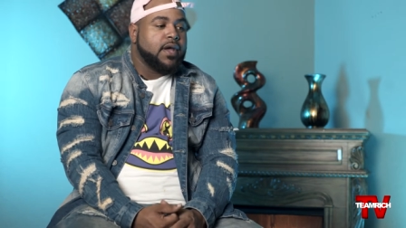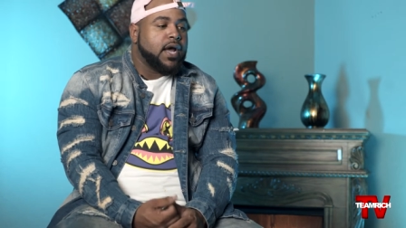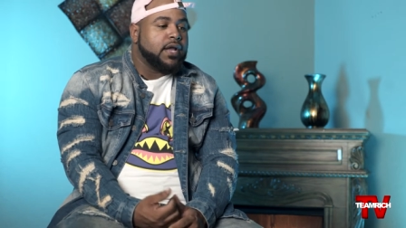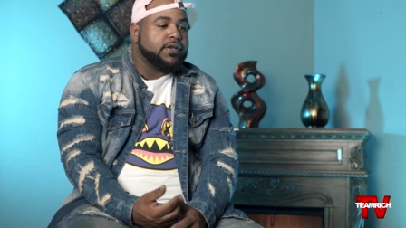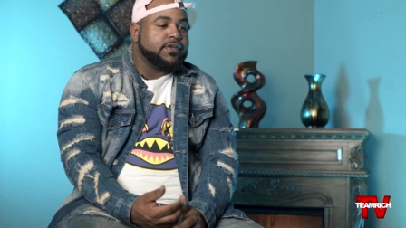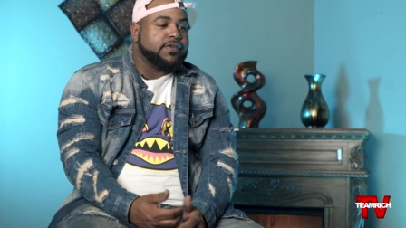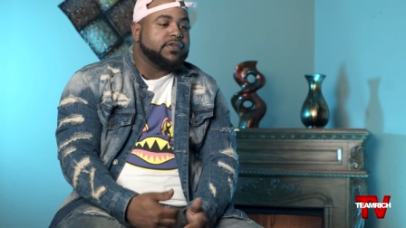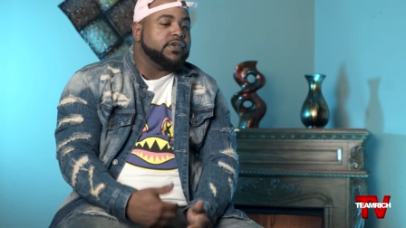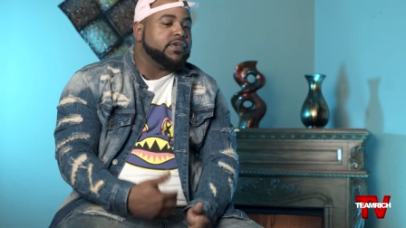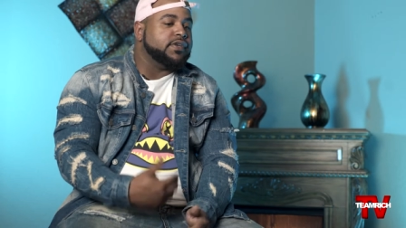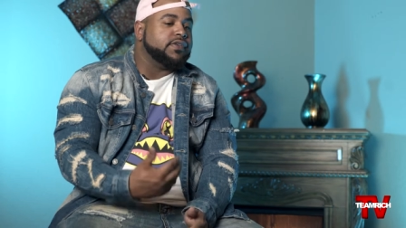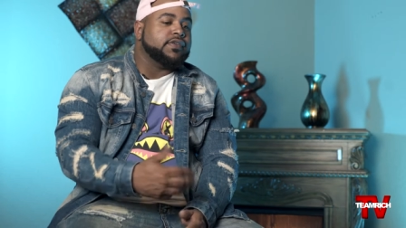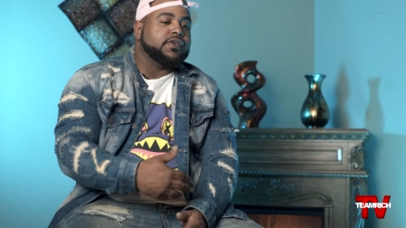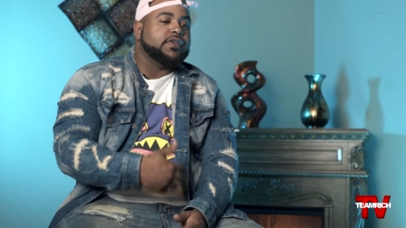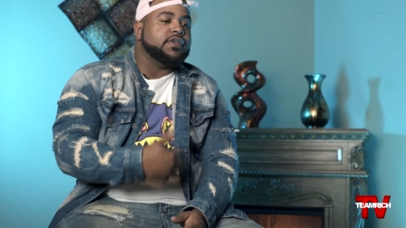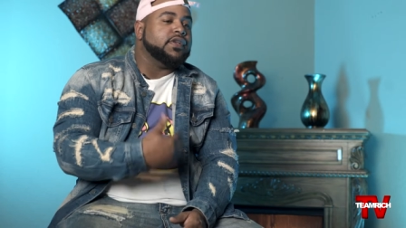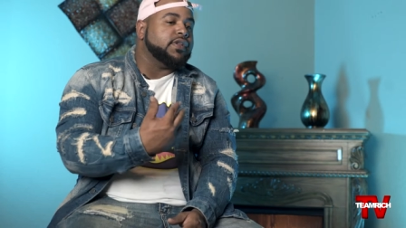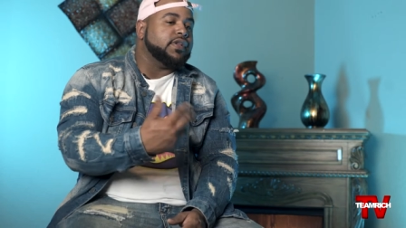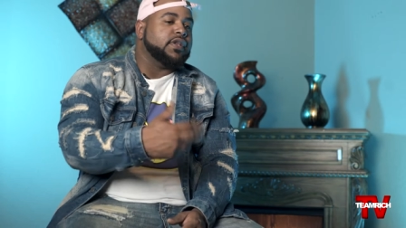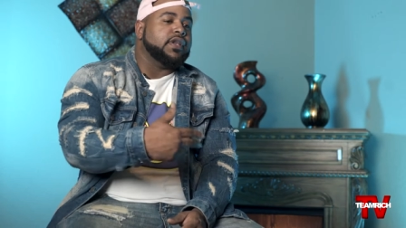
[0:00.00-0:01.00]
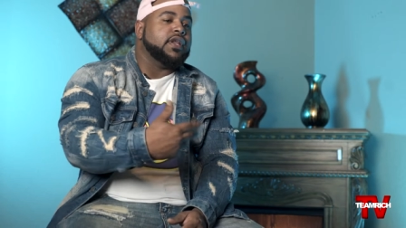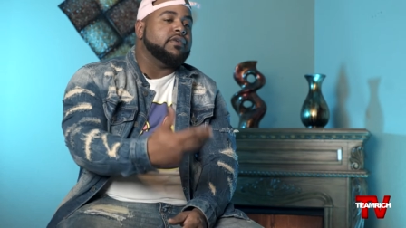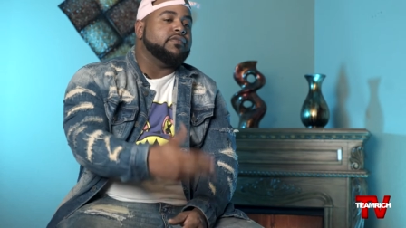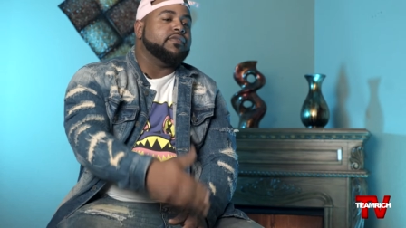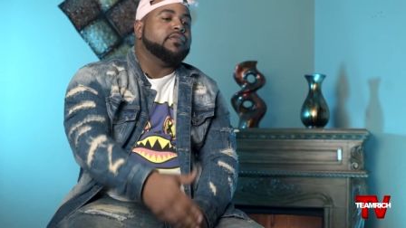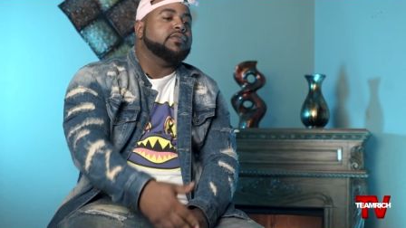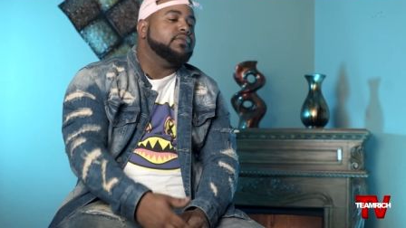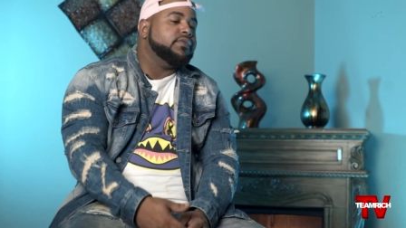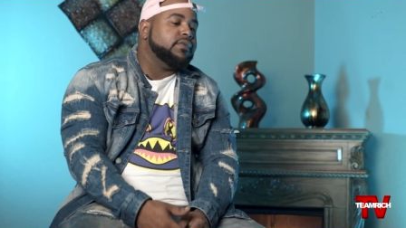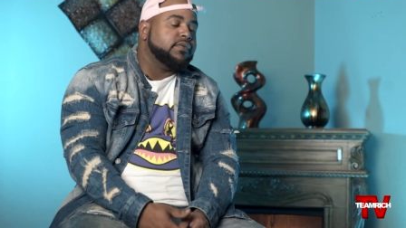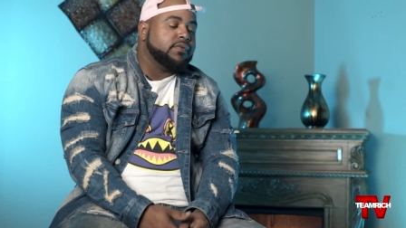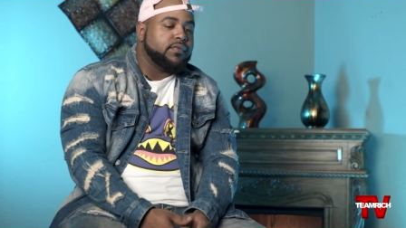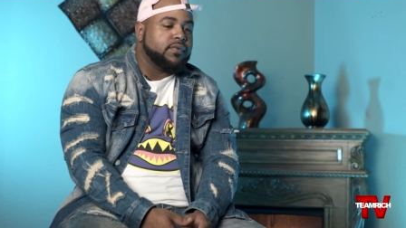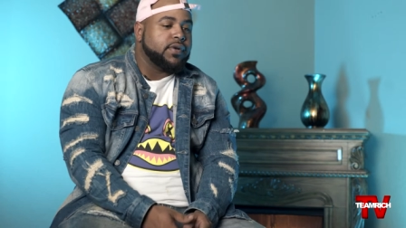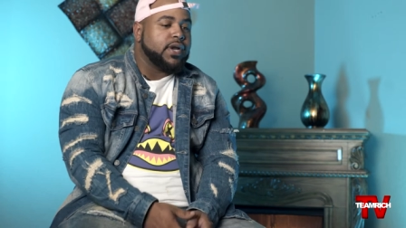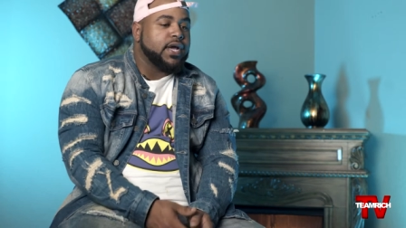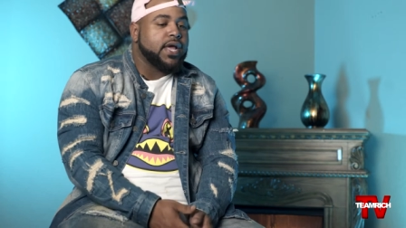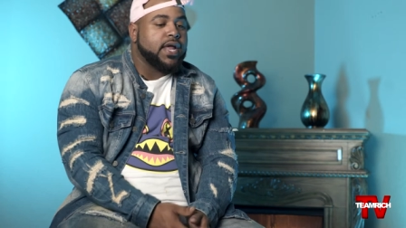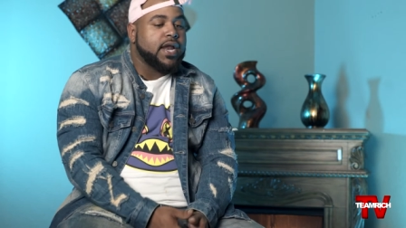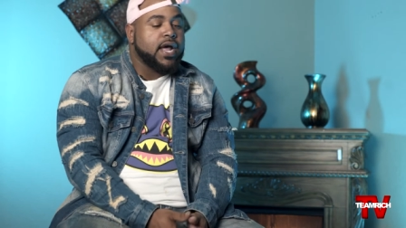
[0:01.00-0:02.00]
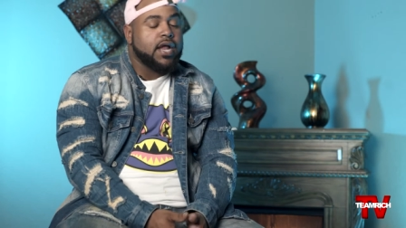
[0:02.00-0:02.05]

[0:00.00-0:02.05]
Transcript: I just took it to another level when I got